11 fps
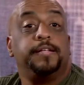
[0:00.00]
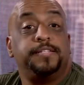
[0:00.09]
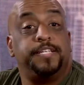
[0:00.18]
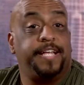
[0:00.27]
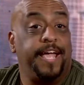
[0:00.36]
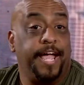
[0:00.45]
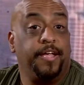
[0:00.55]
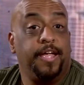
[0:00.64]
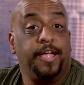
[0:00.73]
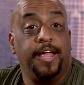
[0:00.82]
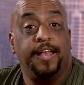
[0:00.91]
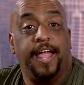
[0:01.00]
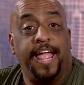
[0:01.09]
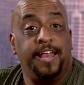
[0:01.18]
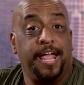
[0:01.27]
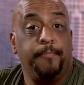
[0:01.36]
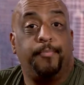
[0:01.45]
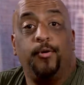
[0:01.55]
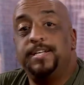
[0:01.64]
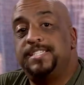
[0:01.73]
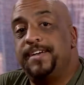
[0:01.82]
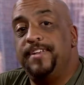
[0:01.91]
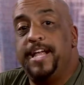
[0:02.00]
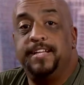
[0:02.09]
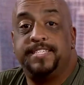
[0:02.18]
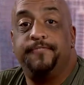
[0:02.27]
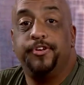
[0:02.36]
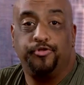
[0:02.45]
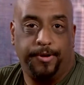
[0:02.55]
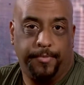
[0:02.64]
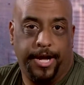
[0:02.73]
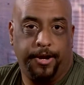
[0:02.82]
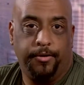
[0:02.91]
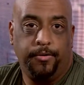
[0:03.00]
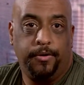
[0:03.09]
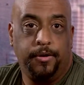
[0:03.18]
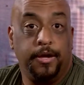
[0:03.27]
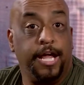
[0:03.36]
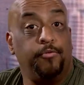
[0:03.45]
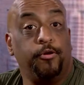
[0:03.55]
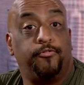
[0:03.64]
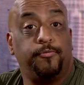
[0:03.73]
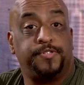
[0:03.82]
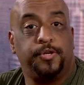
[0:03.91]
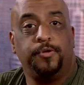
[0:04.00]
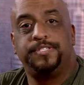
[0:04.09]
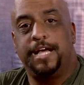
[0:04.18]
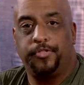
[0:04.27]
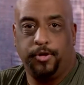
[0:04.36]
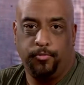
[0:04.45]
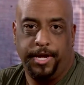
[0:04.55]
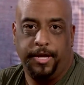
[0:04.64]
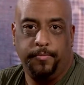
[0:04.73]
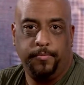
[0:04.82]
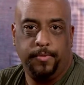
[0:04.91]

Today, an ANA Boeing 787 Dreamliner, en route from Seoul, South Korea,